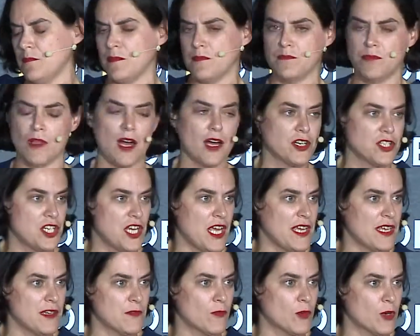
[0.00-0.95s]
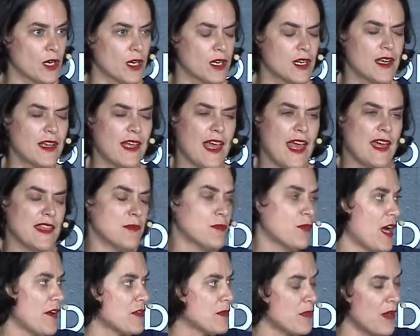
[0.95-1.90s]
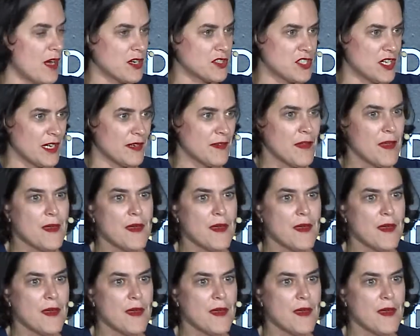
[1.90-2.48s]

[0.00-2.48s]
blockchain work and the private blockchain.